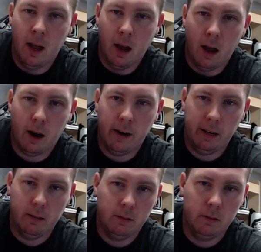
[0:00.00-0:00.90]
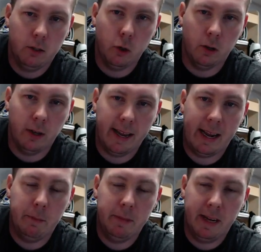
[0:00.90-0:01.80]
all right, cool. And I
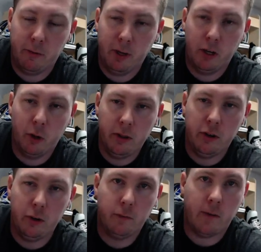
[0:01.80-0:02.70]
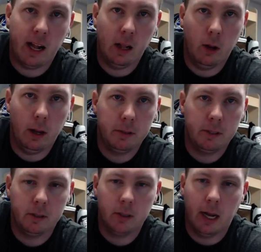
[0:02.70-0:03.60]
am definitely going to do follow
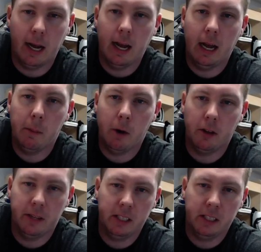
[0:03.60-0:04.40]
ups um, on these.